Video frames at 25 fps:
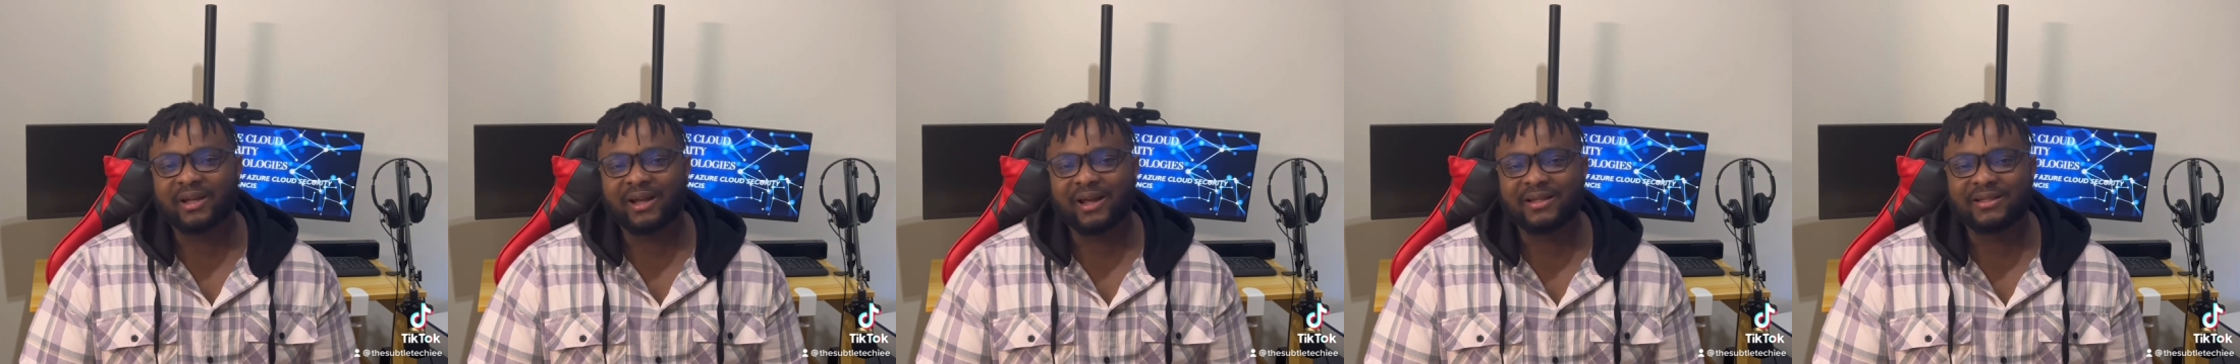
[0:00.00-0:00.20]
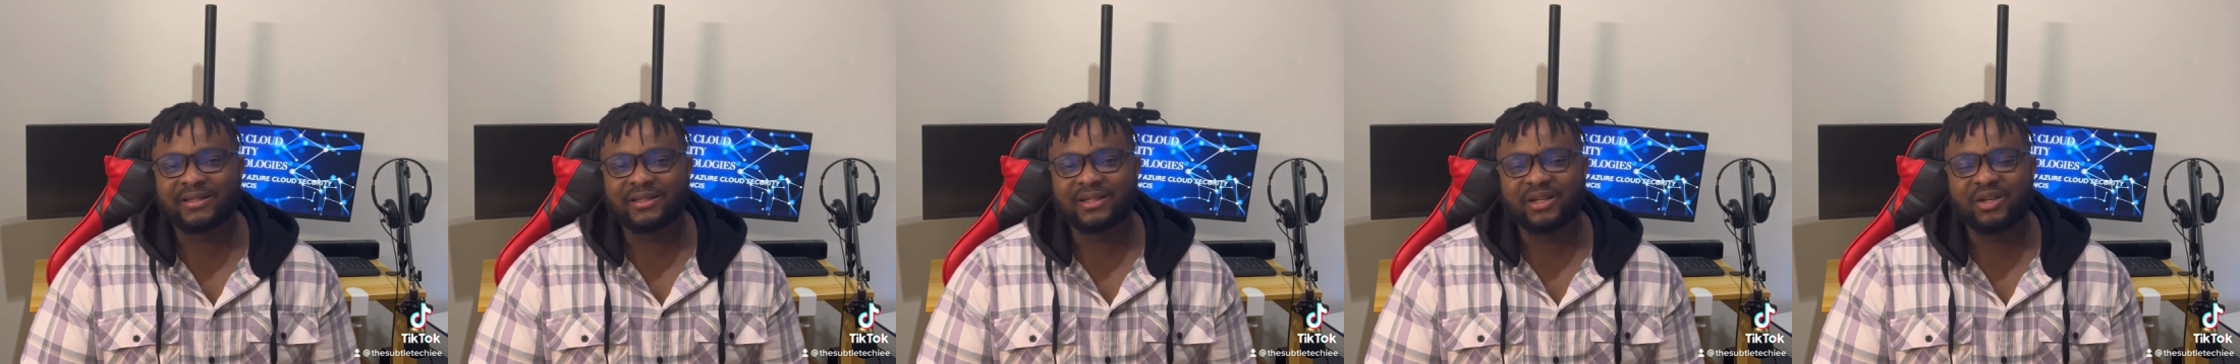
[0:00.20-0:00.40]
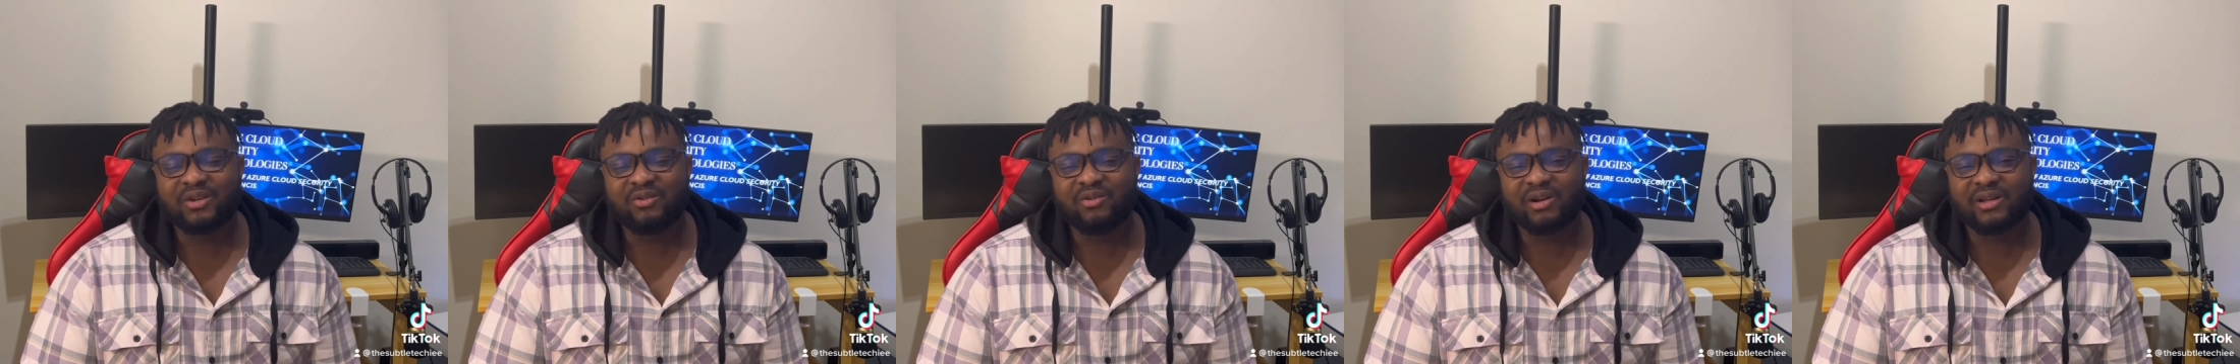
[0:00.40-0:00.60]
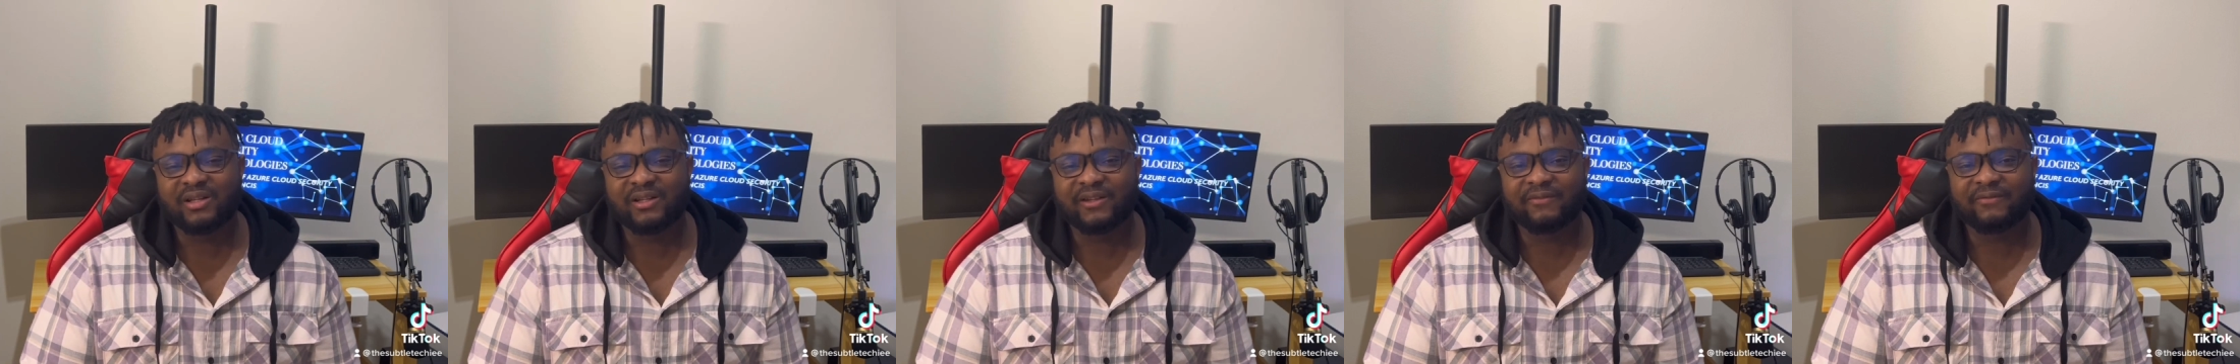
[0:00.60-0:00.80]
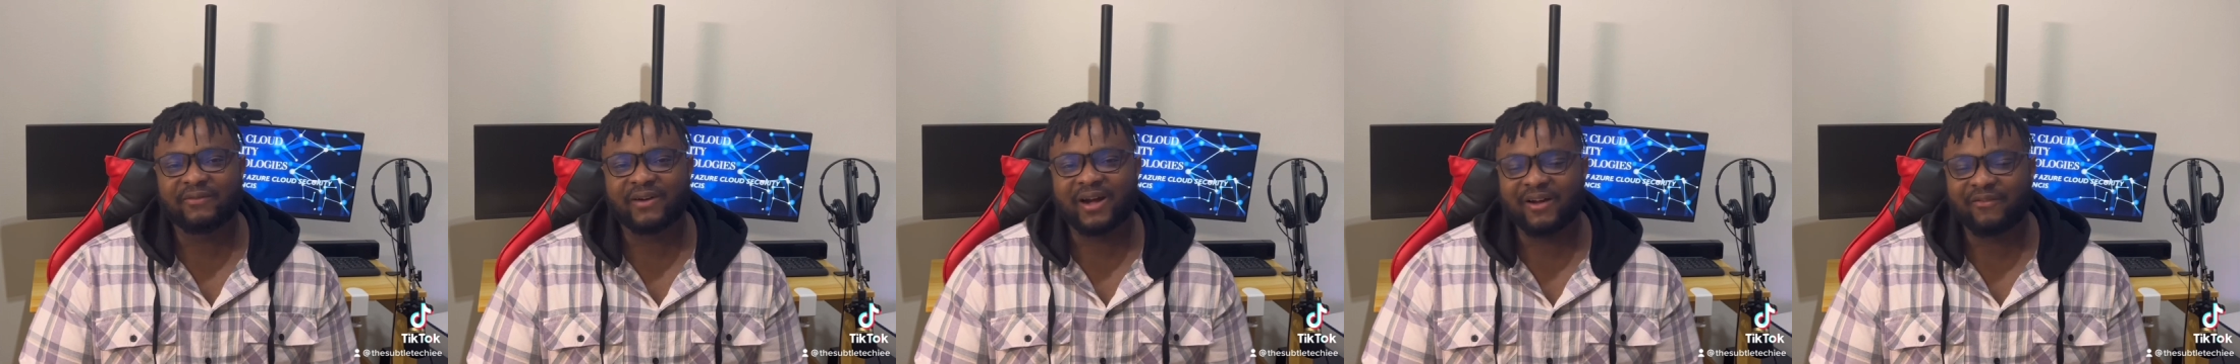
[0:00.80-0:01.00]
and see you on day
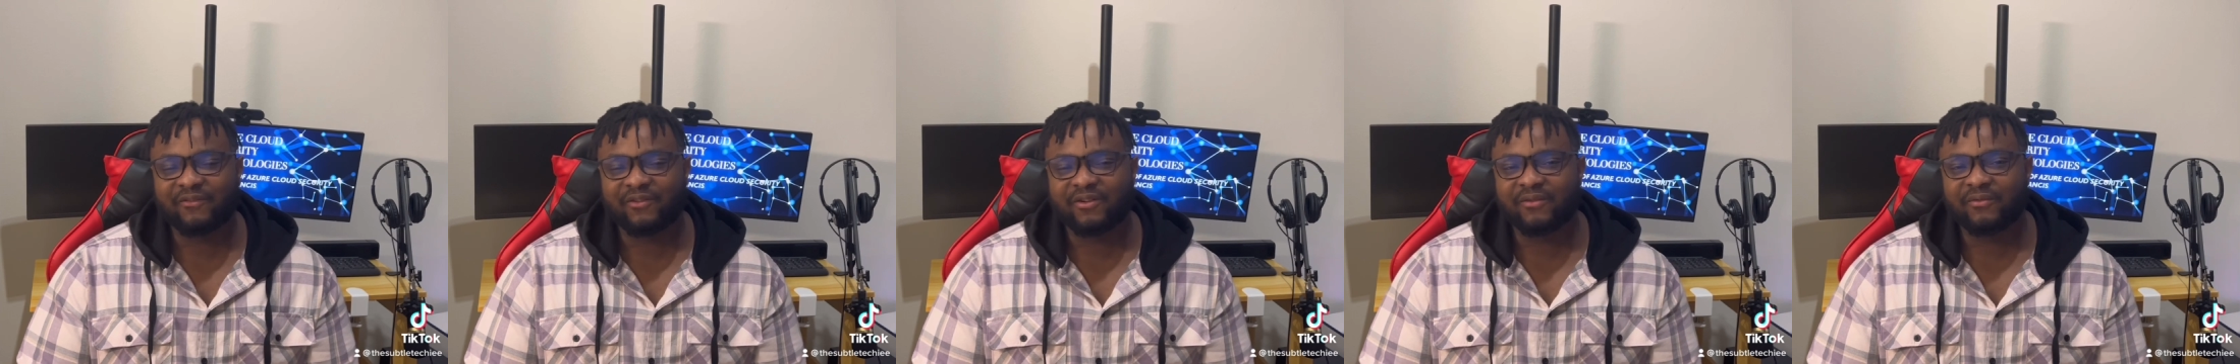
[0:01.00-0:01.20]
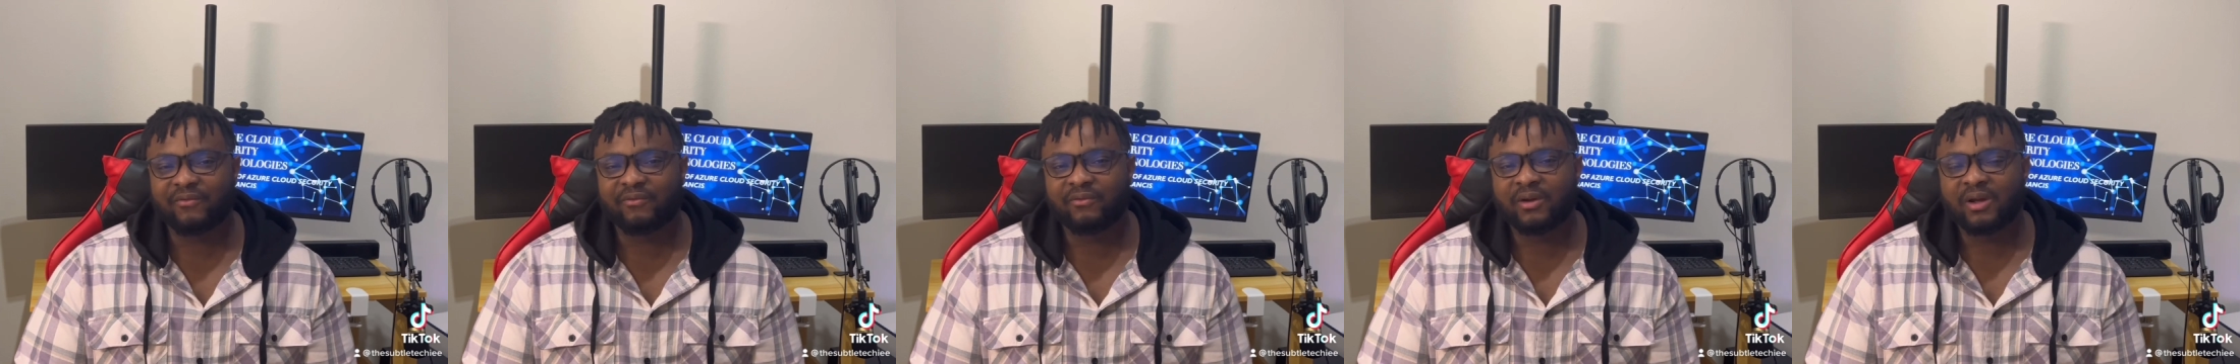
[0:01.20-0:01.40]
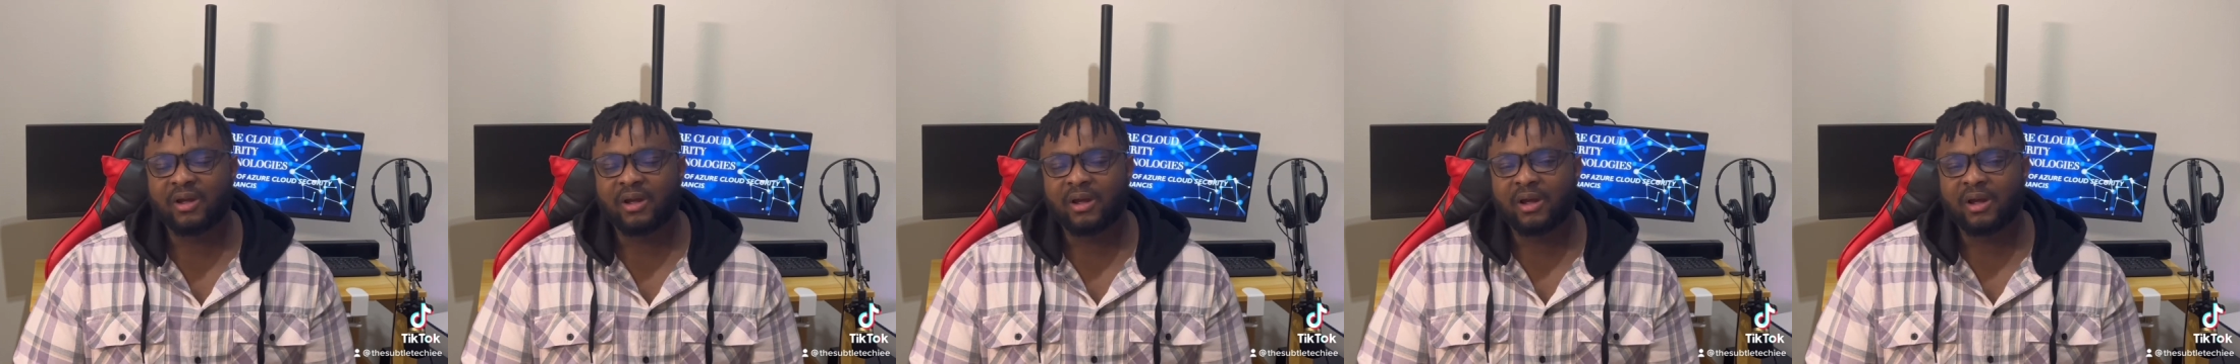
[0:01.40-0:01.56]
5 of